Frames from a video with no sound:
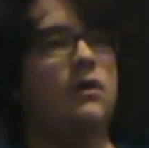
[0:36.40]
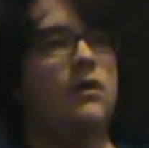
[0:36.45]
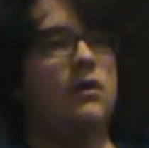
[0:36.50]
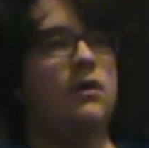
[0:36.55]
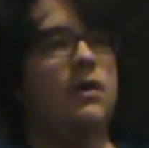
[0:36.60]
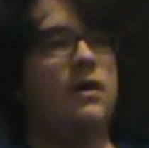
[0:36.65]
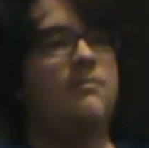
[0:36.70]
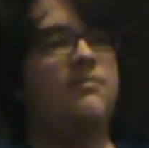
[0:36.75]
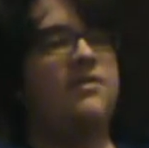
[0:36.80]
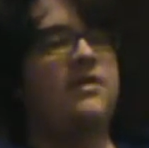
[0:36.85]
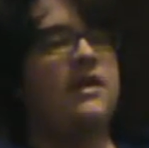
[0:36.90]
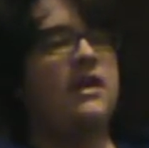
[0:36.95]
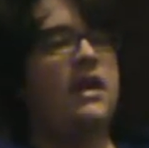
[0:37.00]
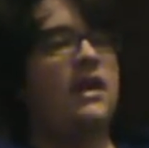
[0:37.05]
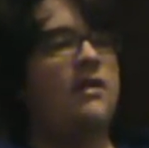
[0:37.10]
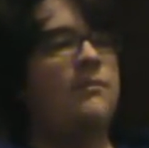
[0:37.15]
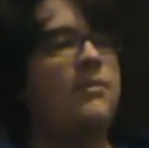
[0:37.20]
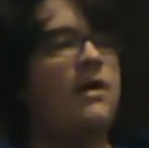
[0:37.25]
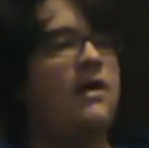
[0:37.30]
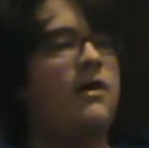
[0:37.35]
I'm
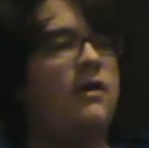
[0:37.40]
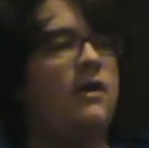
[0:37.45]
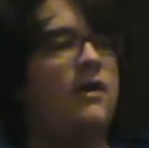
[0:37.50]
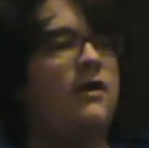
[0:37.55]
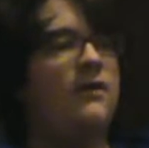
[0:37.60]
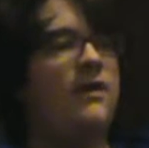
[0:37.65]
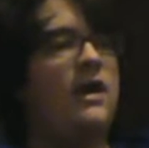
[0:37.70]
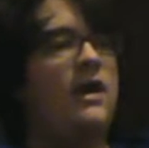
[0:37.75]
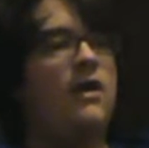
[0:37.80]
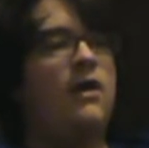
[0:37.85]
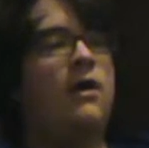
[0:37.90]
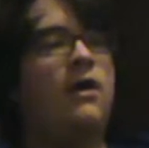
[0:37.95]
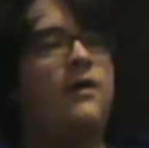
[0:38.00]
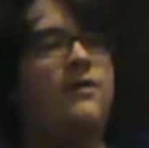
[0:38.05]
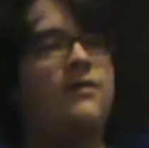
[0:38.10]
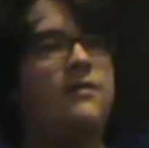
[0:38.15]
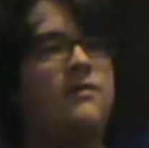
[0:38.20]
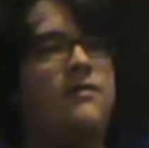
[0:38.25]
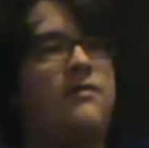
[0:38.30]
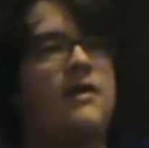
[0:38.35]
thinking about that all
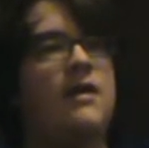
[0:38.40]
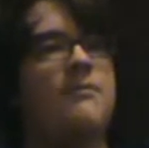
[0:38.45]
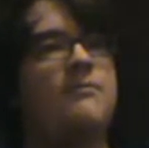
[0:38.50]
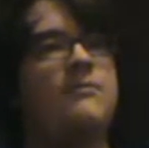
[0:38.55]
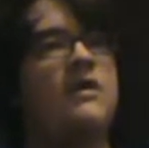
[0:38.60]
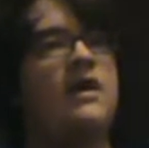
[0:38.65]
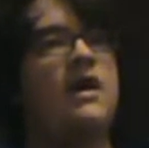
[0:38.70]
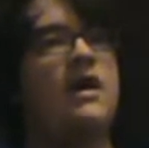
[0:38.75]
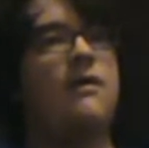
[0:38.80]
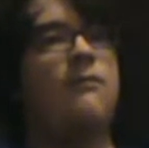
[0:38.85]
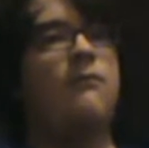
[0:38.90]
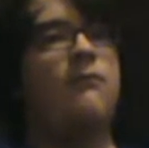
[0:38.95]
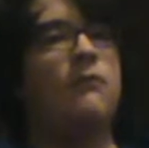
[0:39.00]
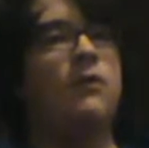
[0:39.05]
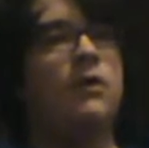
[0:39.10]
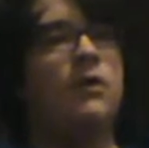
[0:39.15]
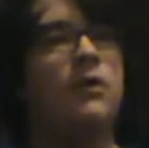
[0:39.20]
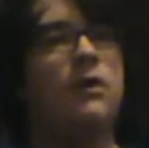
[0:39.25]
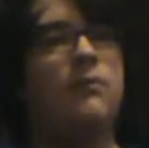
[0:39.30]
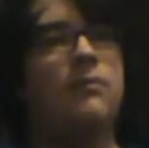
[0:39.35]
at the same time.
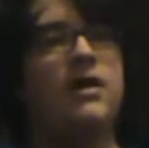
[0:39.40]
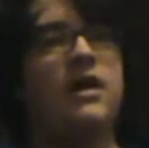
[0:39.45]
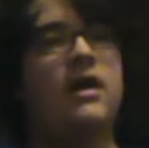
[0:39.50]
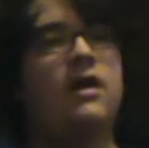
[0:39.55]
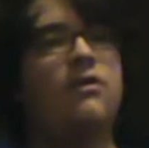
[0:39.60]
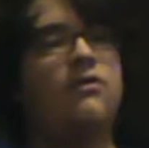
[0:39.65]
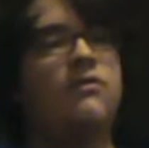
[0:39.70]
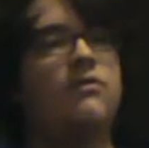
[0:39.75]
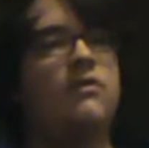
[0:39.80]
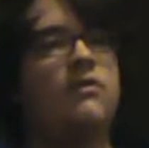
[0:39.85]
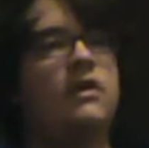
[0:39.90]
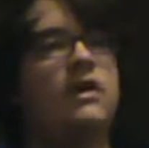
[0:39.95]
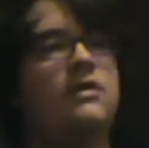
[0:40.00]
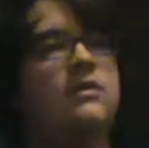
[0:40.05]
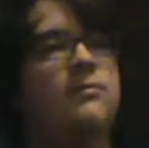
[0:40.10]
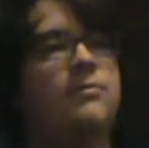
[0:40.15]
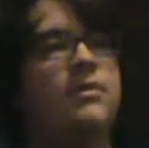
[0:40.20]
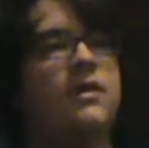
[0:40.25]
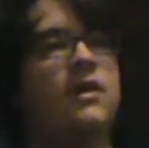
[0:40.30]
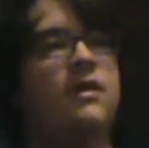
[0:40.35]
But I also like
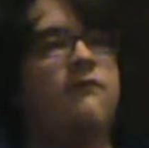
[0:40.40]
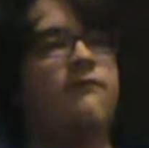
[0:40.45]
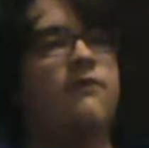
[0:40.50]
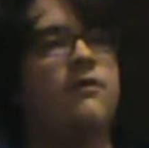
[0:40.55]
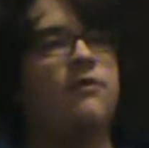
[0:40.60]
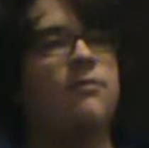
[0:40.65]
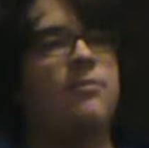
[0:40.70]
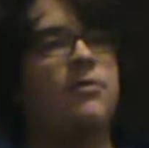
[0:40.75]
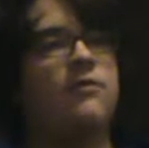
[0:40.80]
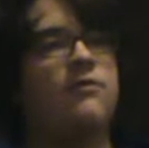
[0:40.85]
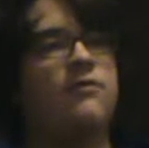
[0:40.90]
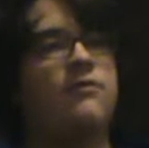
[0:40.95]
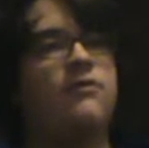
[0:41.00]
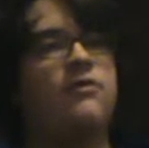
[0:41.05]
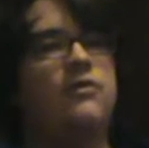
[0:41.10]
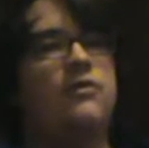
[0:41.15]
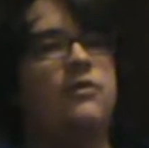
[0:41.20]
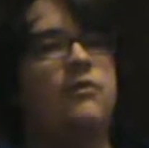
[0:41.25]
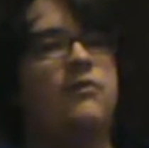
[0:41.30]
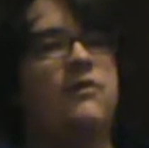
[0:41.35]
to play first person
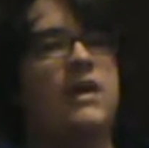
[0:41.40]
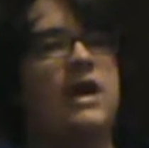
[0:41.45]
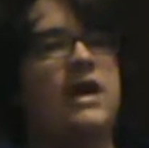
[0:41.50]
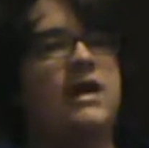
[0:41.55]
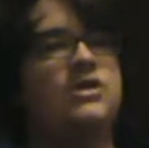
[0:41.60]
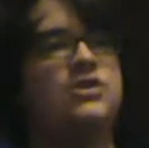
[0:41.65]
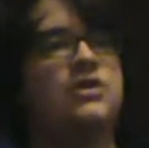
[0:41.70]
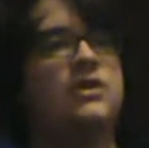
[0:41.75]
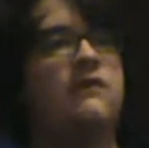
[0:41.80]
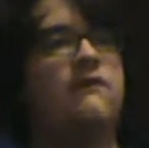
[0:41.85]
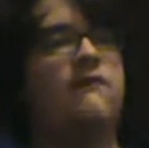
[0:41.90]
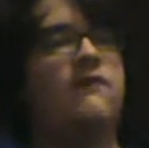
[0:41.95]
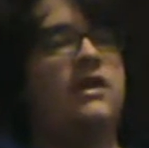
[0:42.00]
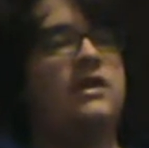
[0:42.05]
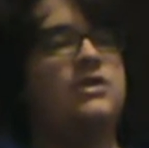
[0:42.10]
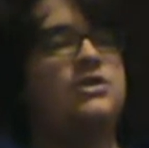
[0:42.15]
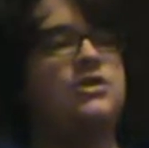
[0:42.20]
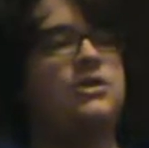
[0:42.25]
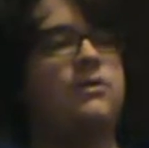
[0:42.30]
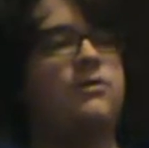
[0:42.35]
shooters and action
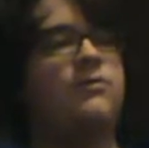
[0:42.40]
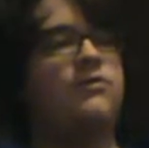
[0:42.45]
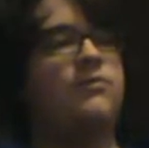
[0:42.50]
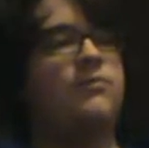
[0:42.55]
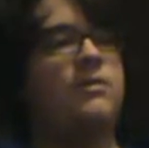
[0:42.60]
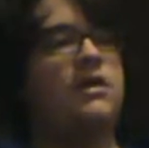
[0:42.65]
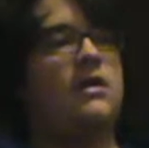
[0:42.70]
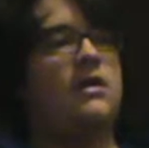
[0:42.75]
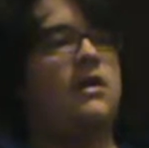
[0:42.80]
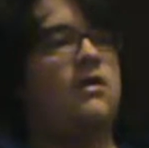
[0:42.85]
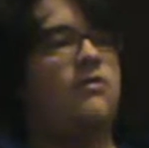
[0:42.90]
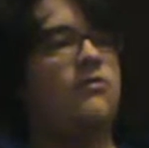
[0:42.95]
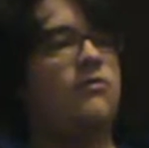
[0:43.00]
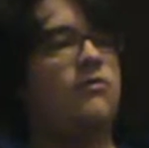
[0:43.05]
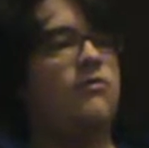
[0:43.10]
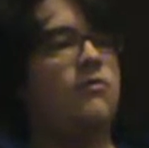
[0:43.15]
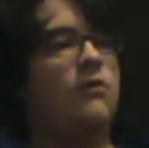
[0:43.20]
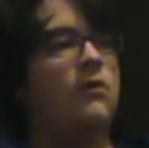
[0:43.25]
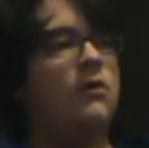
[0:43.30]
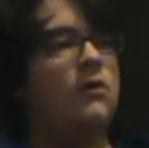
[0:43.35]
adventures
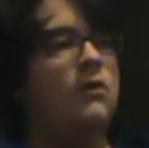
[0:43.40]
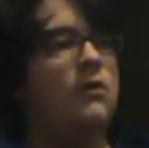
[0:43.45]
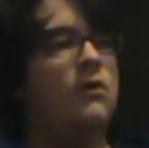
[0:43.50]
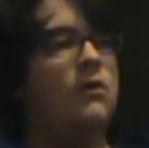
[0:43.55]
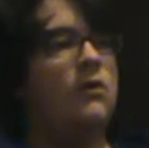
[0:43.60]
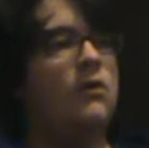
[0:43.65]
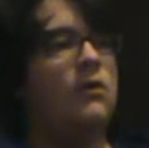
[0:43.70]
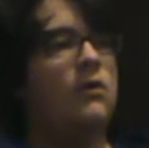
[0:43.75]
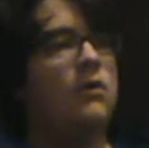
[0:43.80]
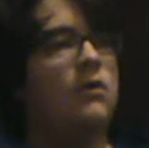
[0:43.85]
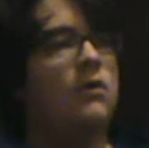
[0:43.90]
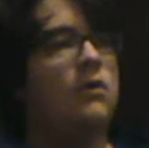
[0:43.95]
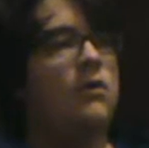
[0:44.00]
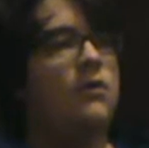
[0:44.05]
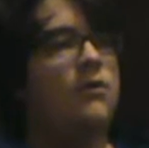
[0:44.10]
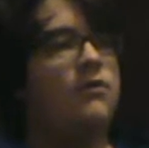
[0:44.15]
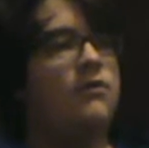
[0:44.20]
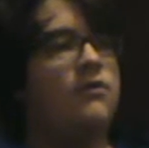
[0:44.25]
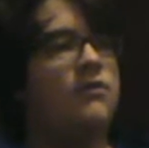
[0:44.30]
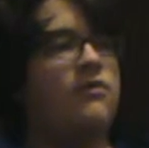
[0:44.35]
because
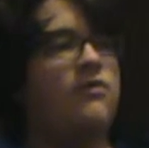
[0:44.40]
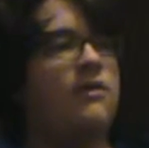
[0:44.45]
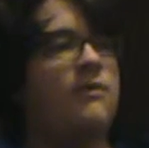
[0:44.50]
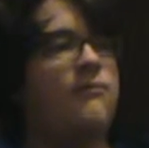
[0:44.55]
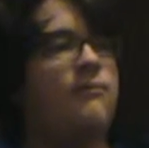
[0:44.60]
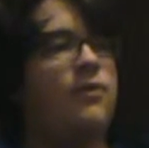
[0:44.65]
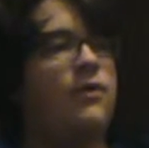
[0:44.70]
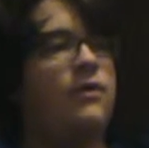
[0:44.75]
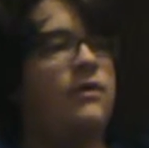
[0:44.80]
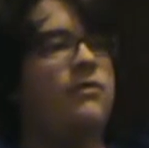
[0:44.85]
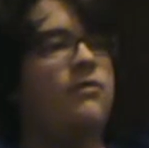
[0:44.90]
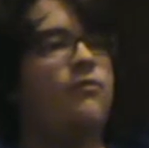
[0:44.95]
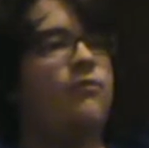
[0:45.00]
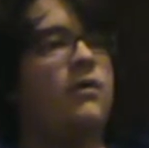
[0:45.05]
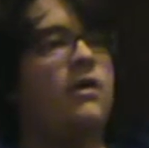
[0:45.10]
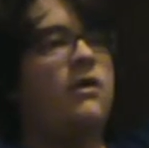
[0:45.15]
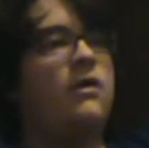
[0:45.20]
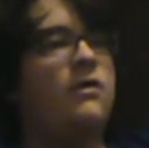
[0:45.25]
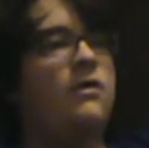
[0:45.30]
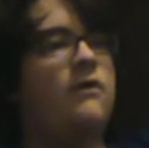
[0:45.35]
there's some points
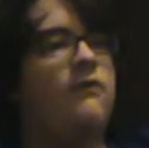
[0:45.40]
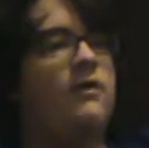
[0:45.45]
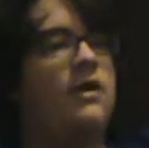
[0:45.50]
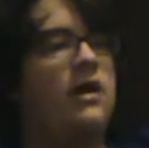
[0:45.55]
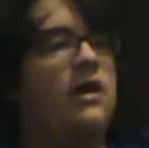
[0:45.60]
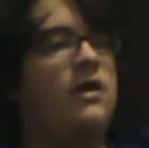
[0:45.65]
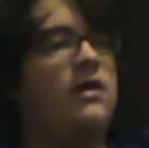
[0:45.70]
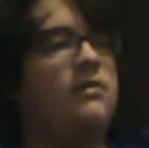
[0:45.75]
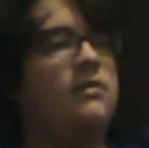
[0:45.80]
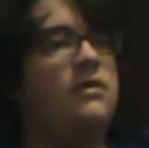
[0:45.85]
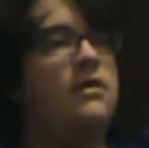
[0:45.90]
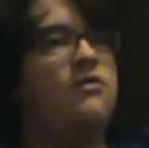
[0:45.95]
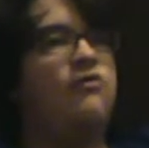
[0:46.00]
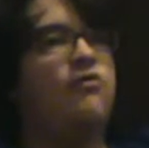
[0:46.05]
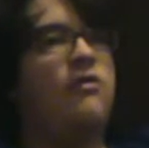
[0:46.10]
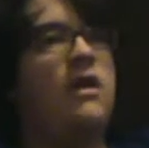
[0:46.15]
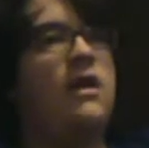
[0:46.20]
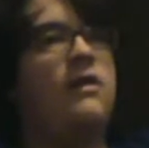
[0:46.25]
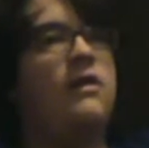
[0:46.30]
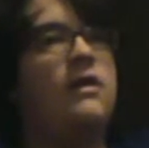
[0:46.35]
where you gotta get the
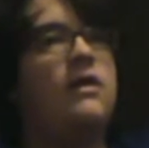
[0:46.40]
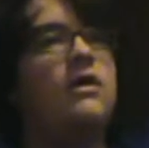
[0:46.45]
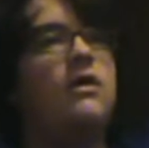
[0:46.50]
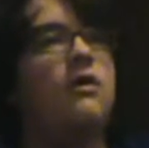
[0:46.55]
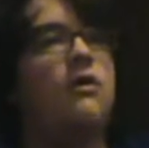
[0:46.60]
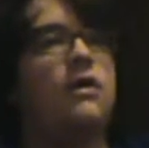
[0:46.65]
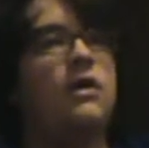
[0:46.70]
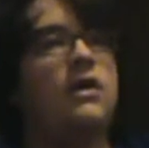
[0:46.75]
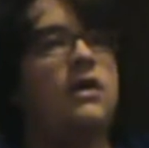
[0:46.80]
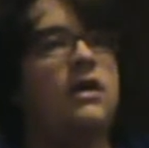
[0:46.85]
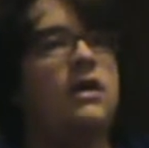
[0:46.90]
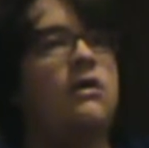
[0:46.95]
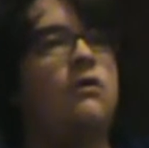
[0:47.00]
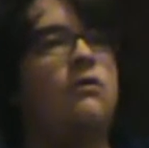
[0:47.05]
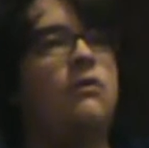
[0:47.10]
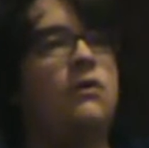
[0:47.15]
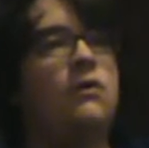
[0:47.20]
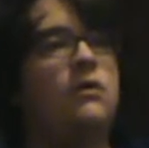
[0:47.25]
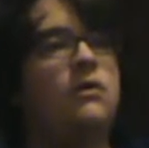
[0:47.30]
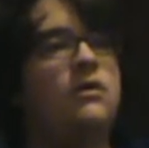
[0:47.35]
adrenaline going, you
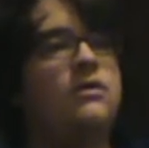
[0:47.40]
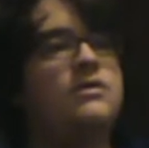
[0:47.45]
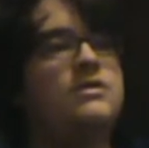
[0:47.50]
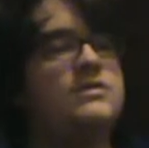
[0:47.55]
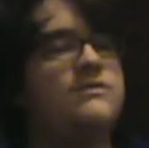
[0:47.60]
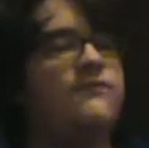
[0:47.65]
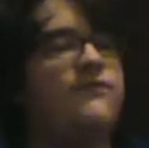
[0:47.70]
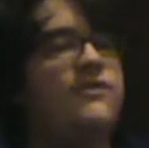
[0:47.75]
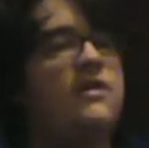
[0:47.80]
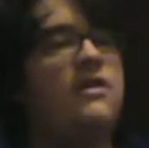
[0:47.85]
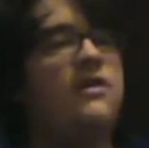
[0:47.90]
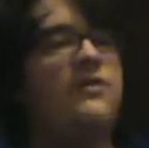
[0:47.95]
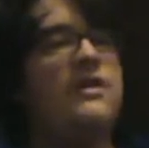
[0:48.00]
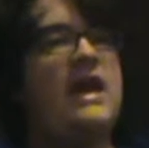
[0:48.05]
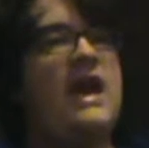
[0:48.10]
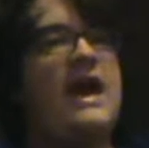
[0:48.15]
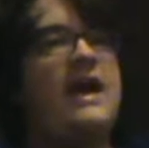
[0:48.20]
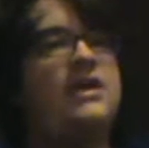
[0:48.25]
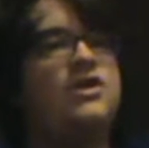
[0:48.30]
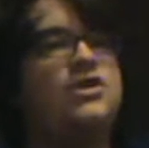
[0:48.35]
know? You just feel
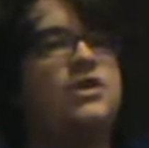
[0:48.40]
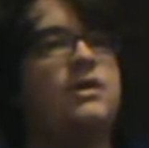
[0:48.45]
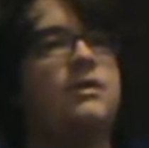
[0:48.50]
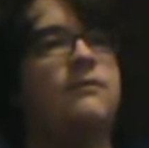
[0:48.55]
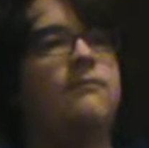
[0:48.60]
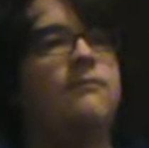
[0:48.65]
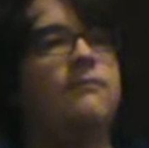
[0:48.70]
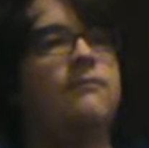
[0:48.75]
the action.